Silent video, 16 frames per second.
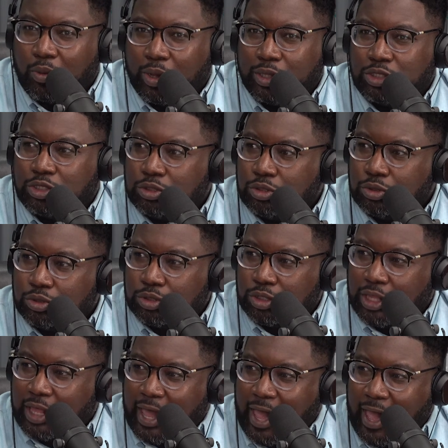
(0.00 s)
tools
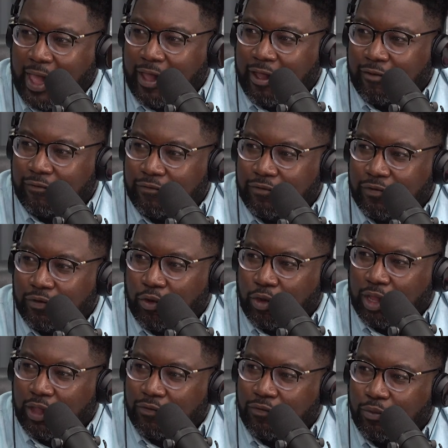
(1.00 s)
do they have,
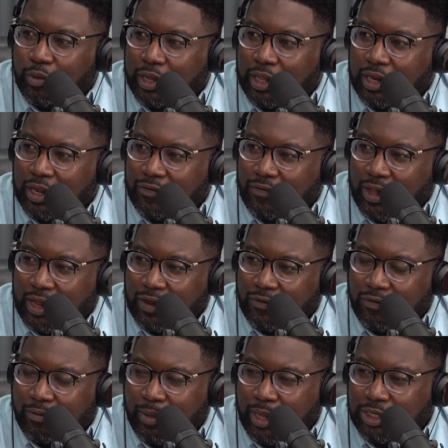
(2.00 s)
or what can they find
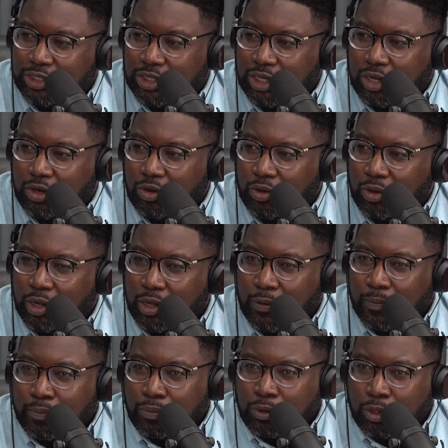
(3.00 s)
information, or
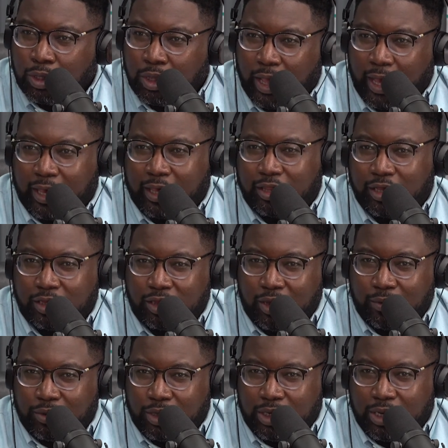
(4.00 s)
like is there
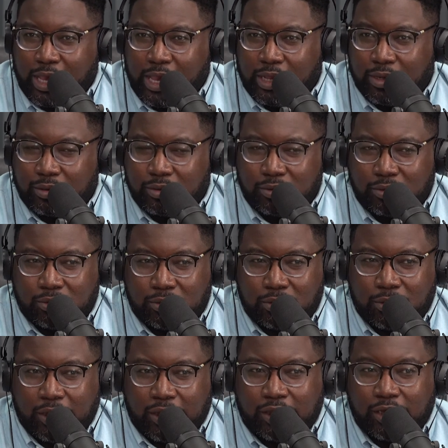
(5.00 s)
something that
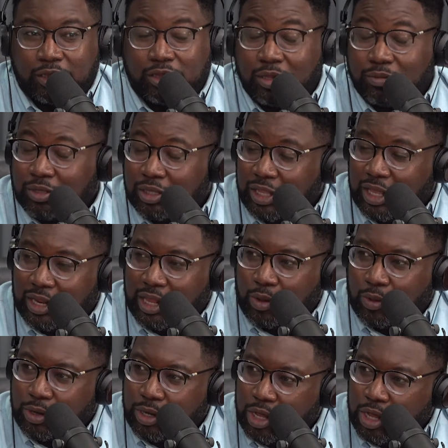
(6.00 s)
they
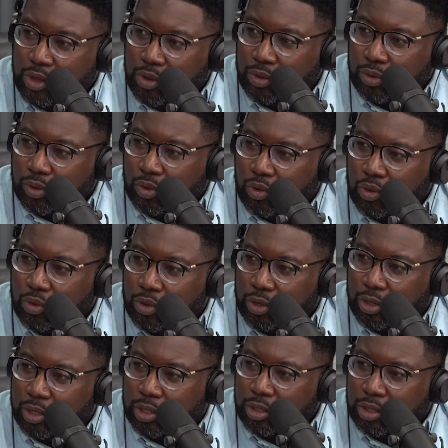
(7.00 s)
would know,
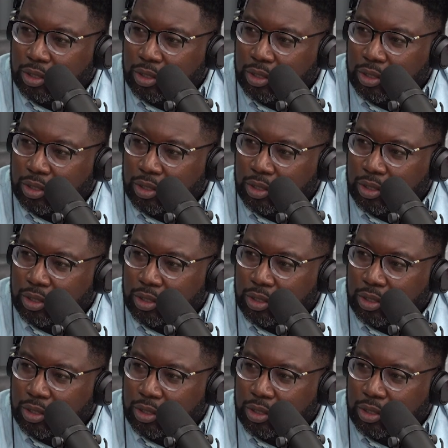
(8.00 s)
or